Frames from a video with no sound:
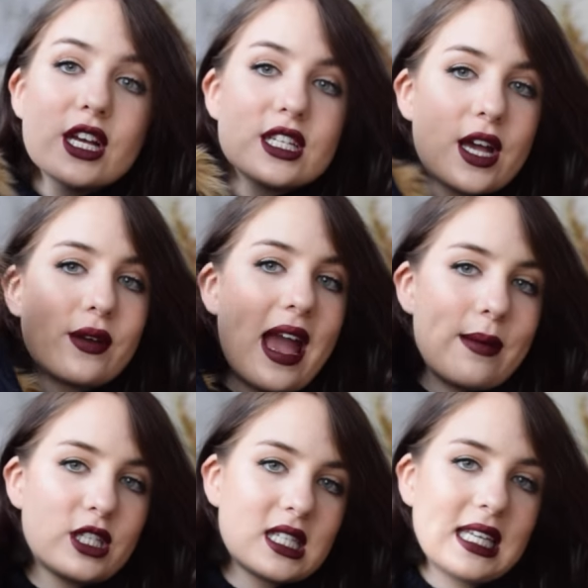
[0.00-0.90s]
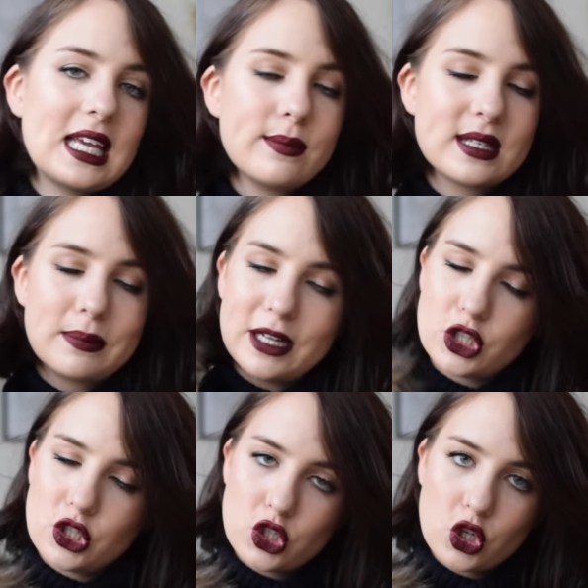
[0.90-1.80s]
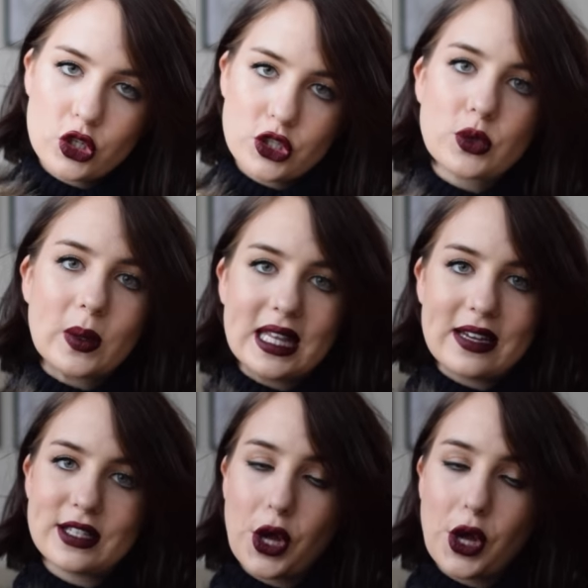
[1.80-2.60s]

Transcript: So yeah, I'm just going to keep this mention short and sweet. There is a